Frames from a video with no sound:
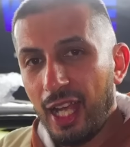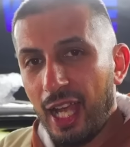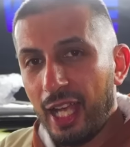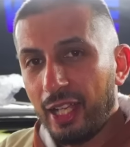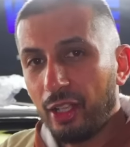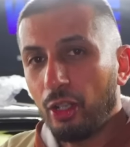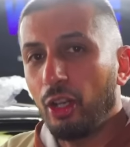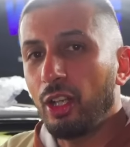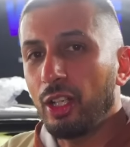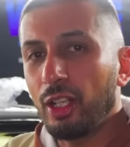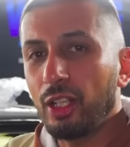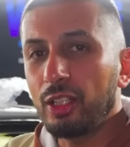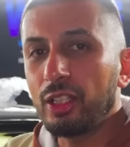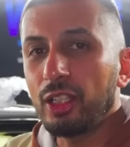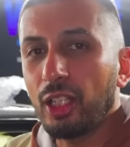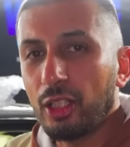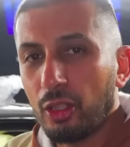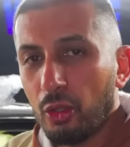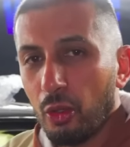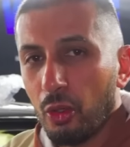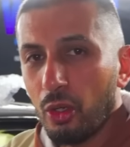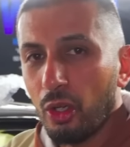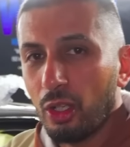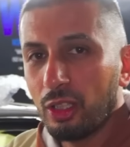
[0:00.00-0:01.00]
I got on the
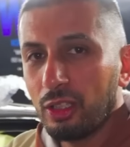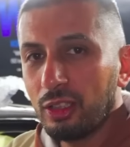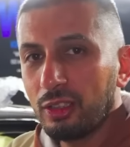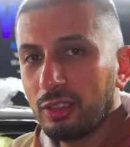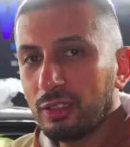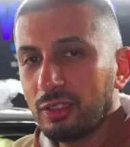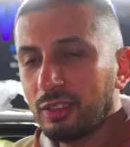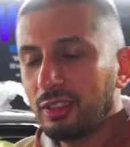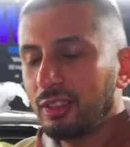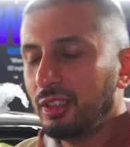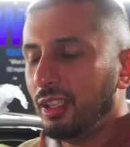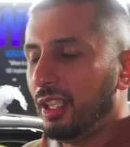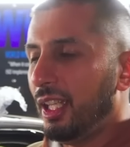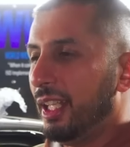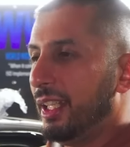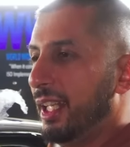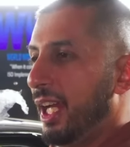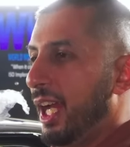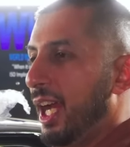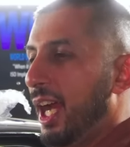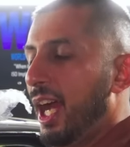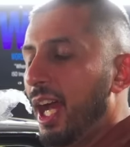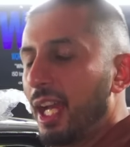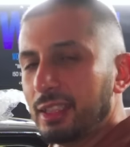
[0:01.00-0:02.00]
call and I
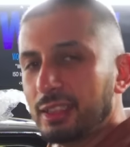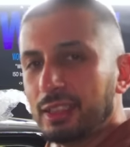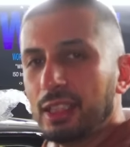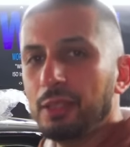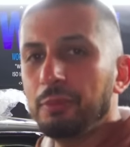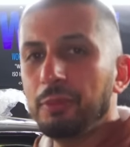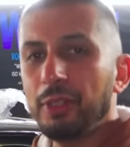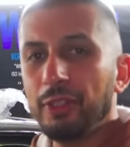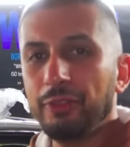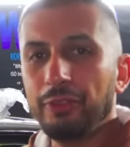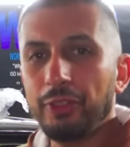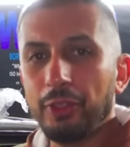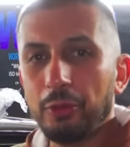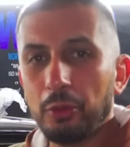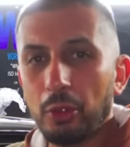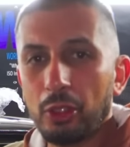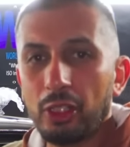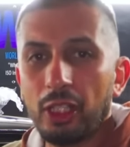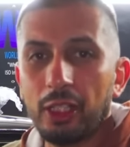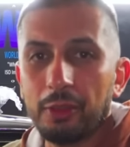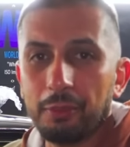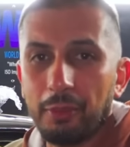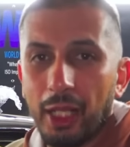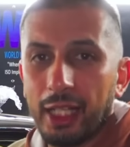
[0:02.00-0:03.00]
asked him if he
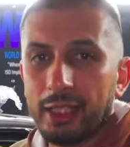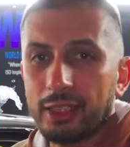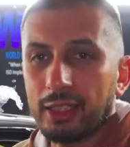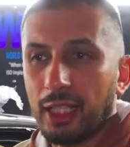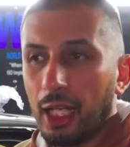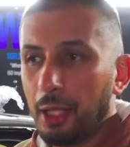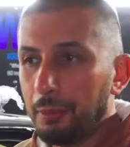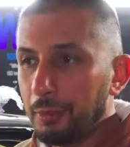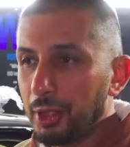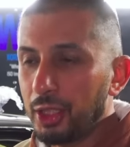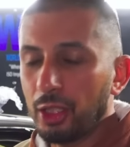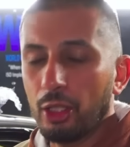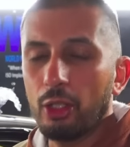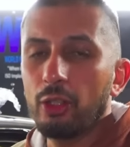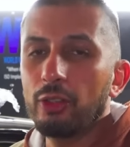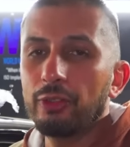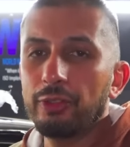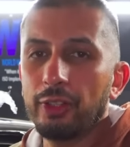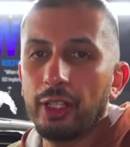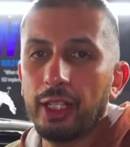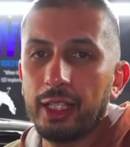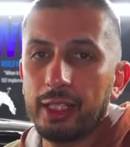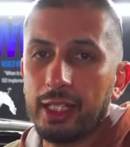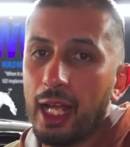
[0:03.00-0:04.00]
wouldn't mind coming
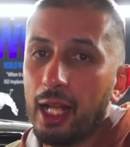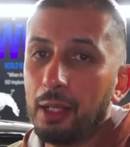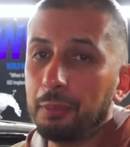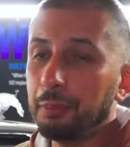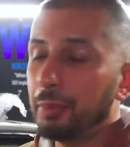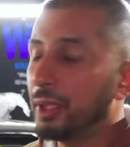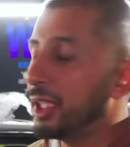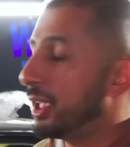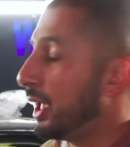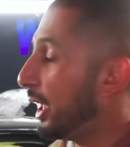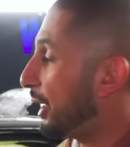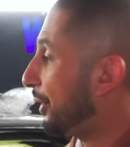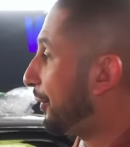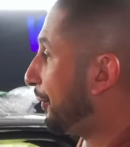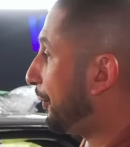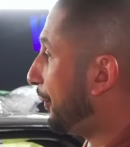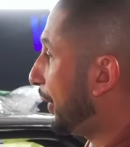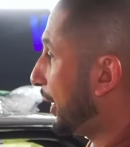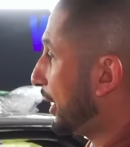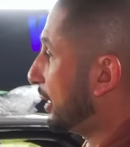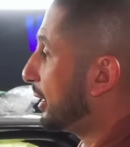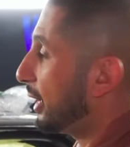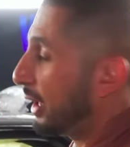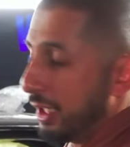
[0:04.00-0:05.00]
over and helping us
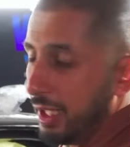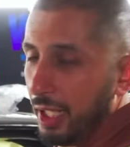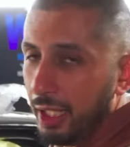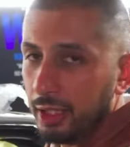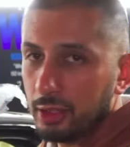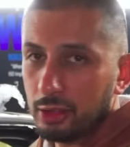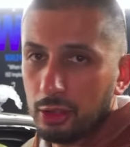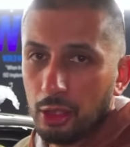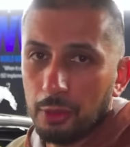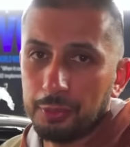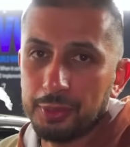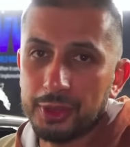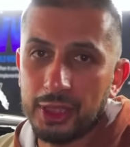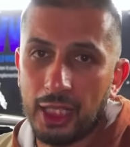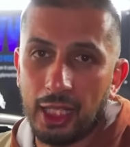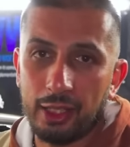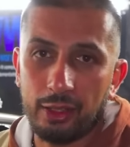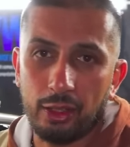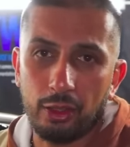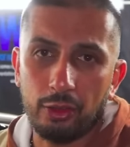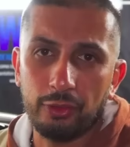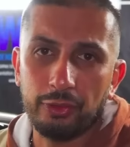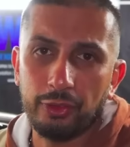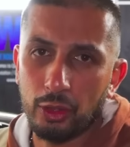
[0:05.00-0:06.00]
fit the Ragtop
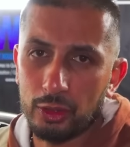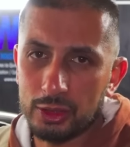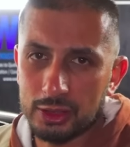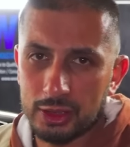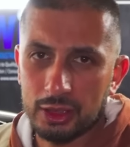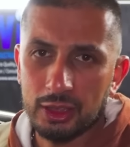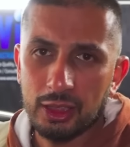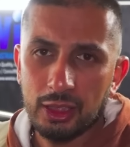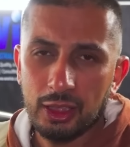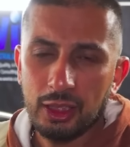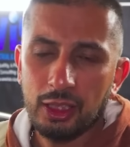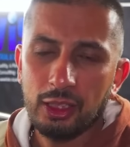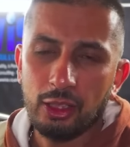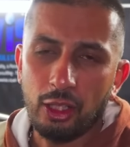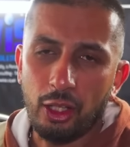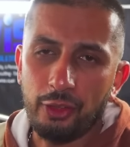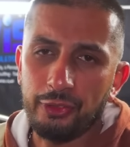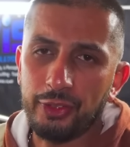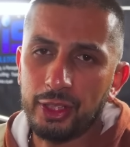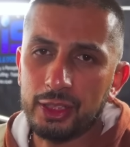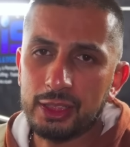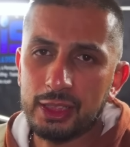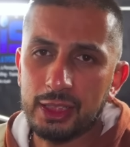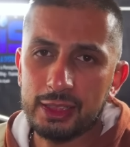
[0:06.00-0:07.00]
sunroof, because
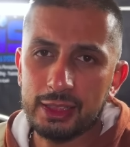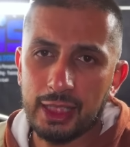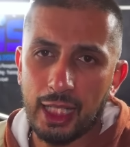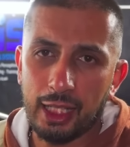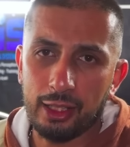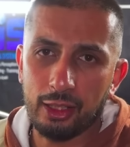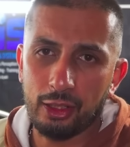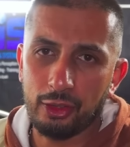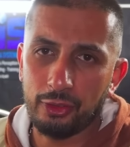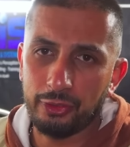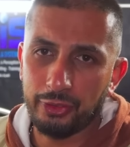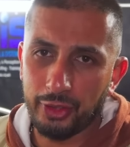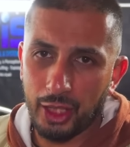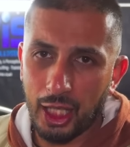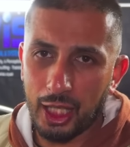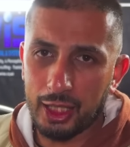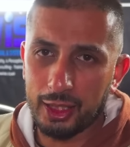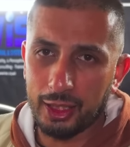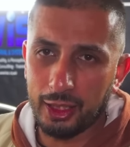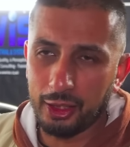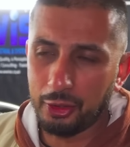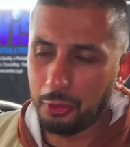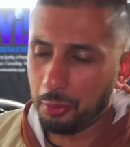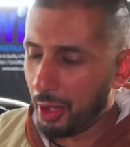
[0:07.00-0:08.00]
obviously sunroofs are
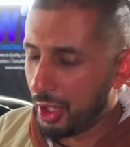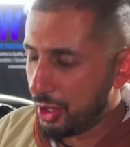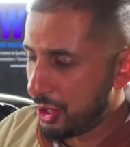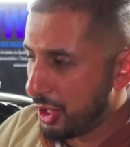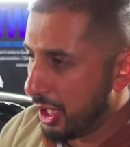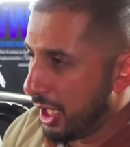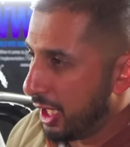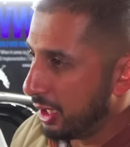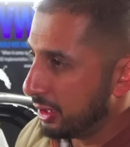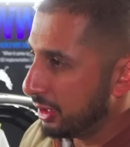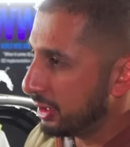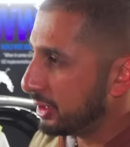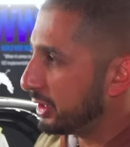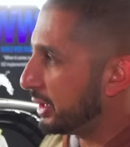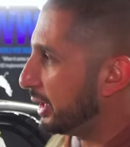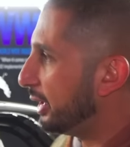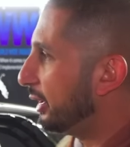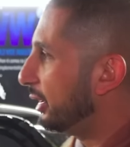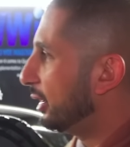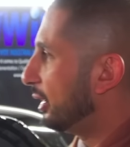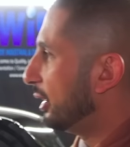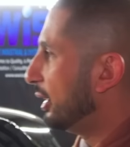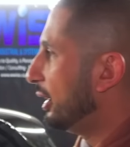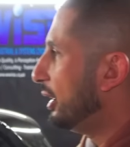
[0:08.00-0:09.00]
their speciality.
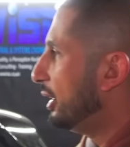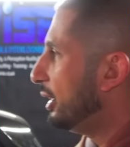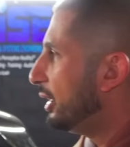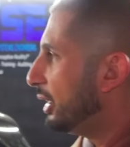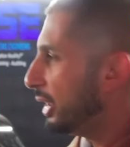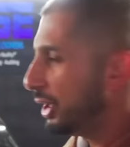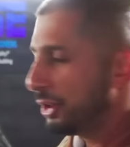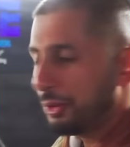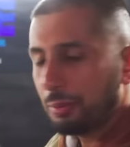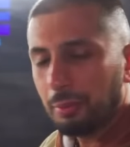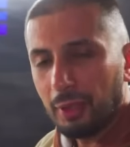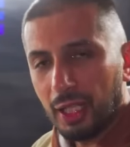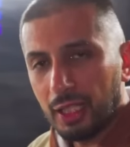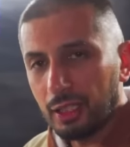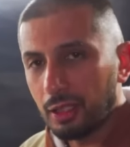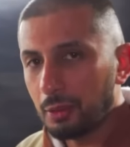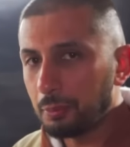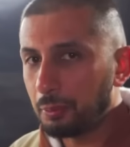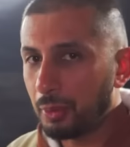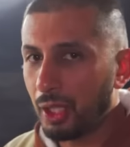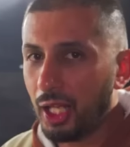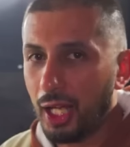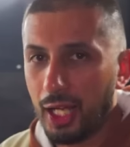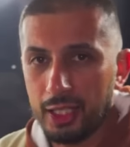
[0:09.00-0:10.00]
Ismail
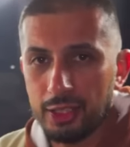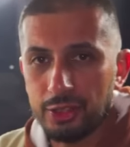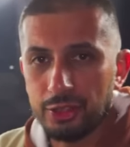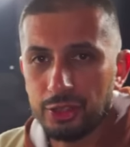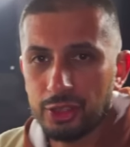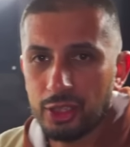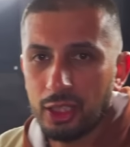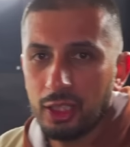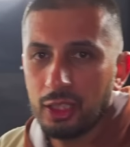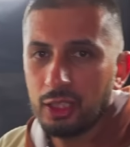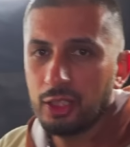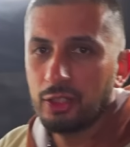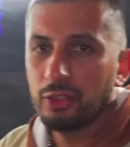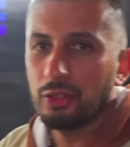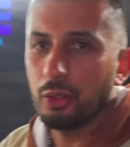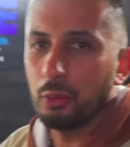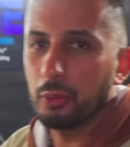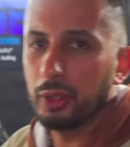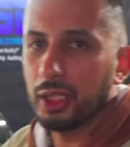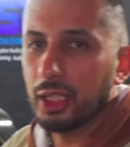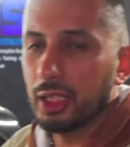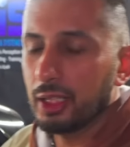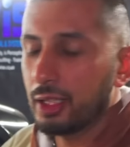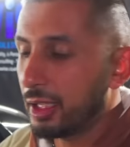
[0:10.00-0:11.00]
obliged, so
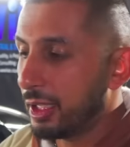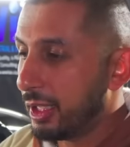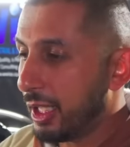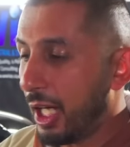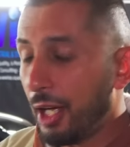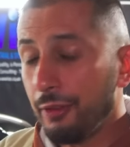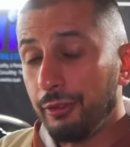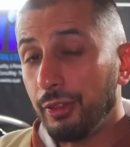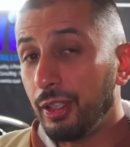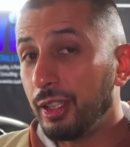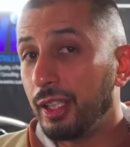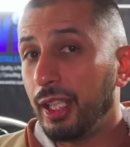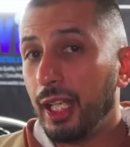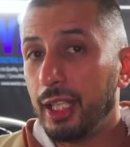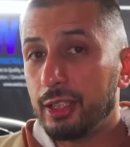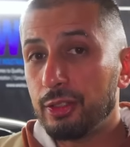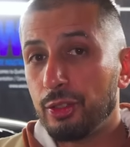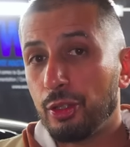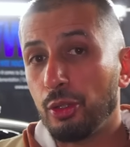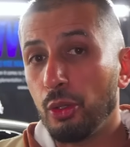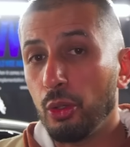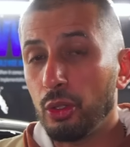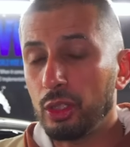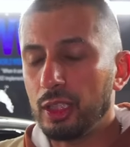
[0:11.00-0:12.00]
we're going to cover that
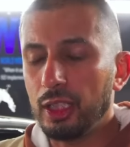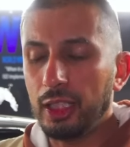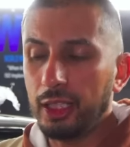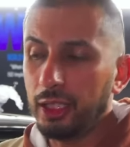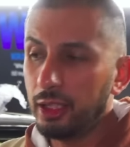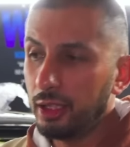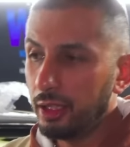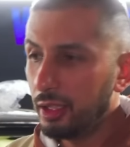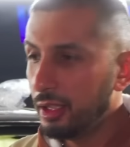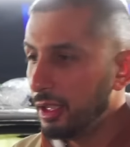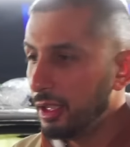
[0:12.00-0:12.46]
shortly.